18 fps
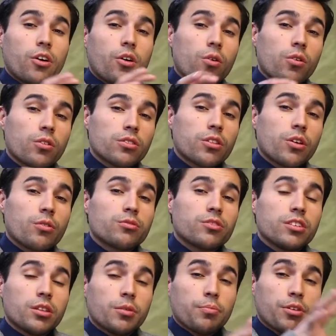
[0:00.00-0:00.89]
all
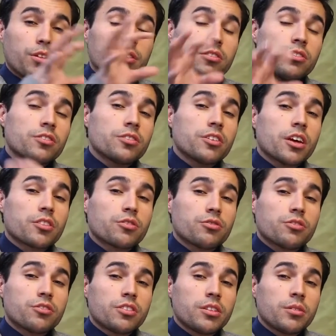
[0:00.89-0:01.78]
those independent
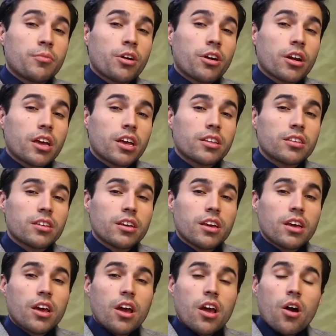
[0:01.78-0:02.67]
sectors in the market
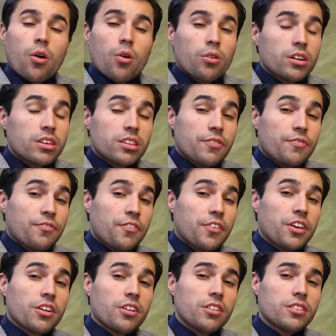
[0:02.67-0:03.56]
or in the
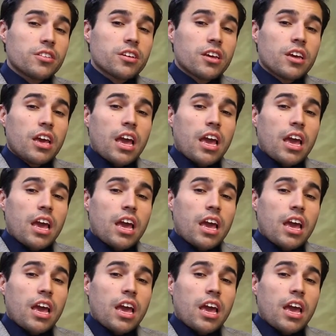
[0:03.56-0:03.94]
field,